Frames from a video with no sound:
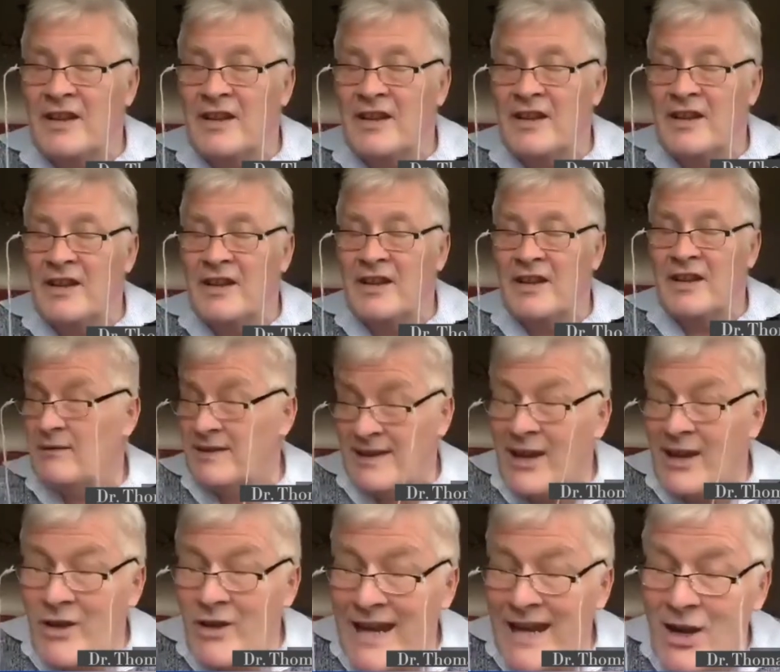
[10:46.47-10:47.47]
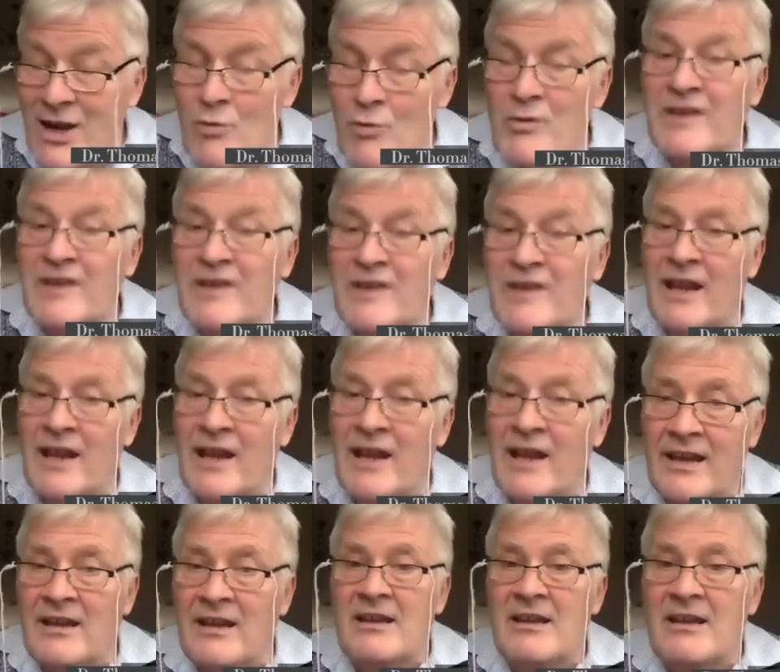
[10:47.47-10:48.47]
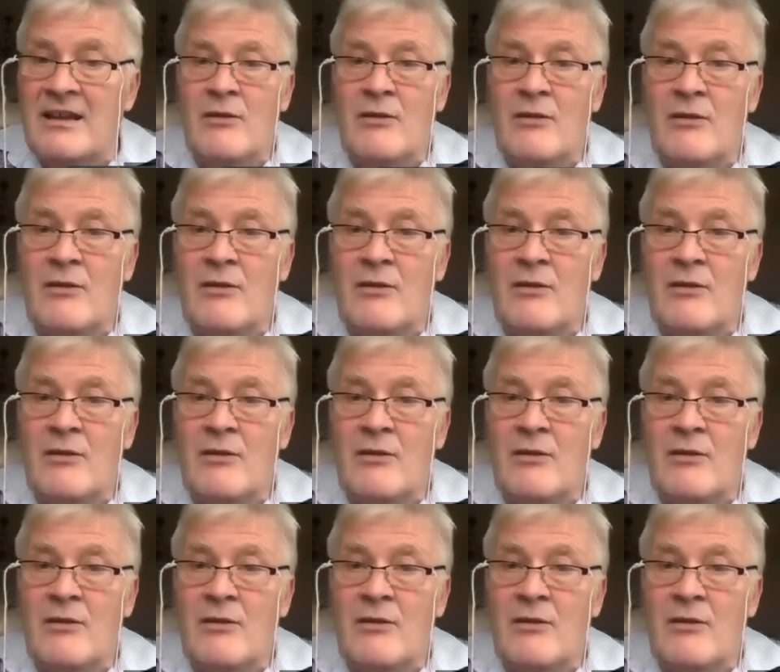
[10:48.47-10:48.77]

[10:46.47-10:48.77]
psychologists, psycholinguists like